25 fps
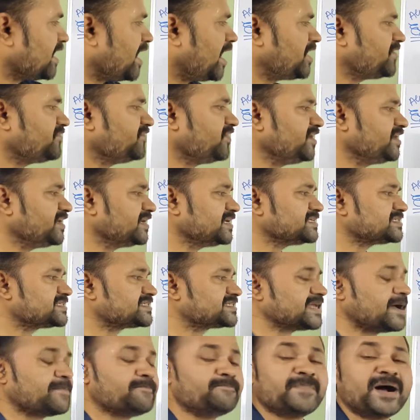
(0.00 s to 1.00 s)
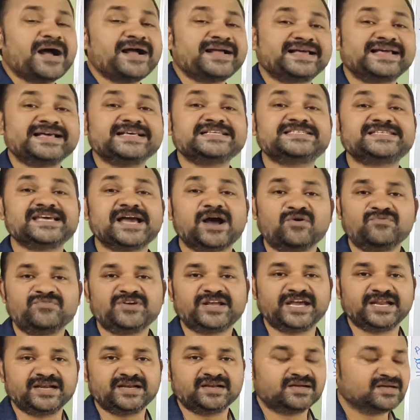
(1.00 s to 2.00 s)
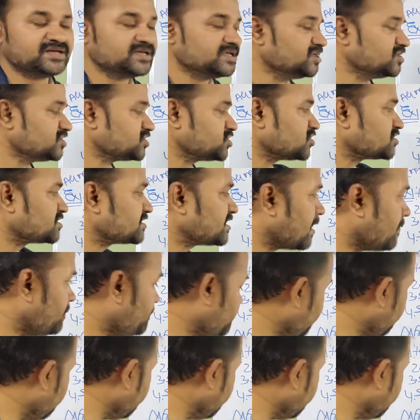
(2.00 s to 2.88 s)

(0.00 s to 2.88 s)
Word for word: third one, some monkeys have tail. So some